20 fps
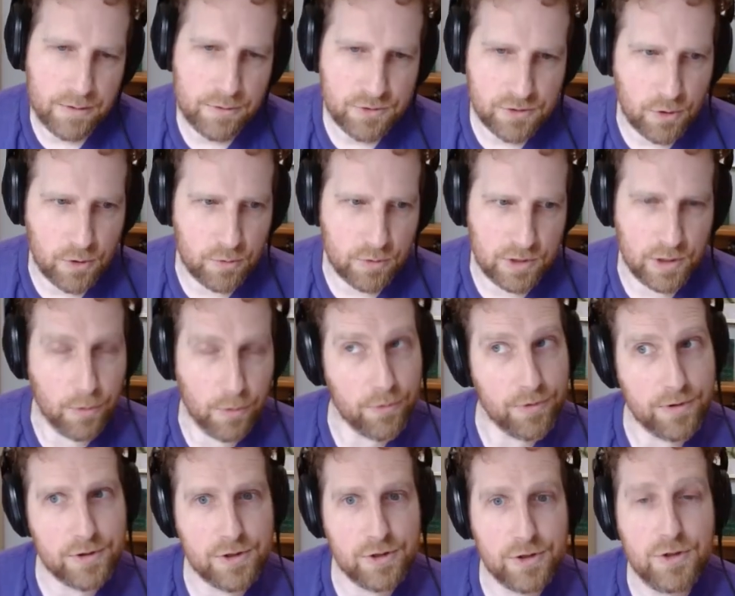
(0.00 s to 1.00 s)
So,
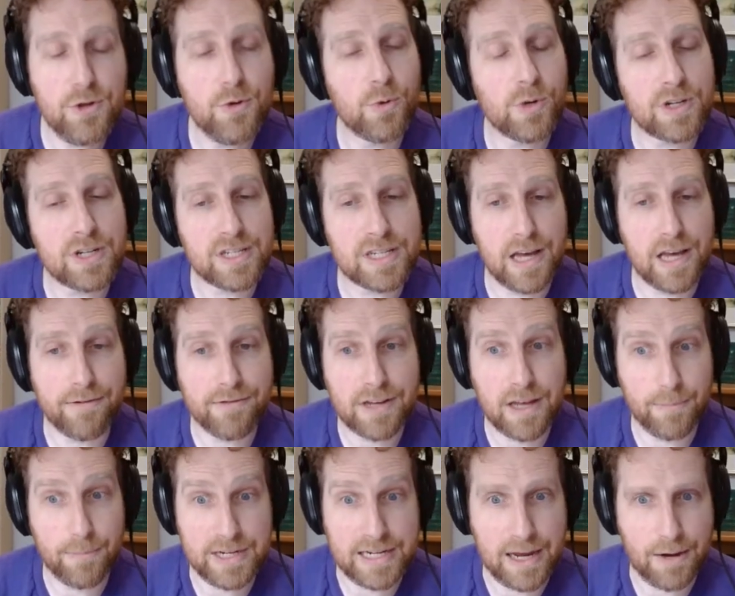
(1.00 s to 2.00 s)
there's newer stuff
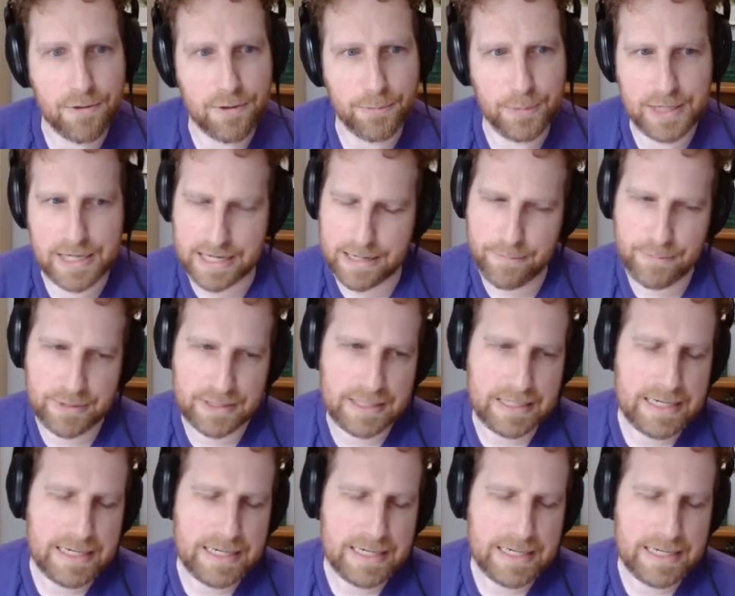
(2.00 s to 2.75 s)
coming down the pipe.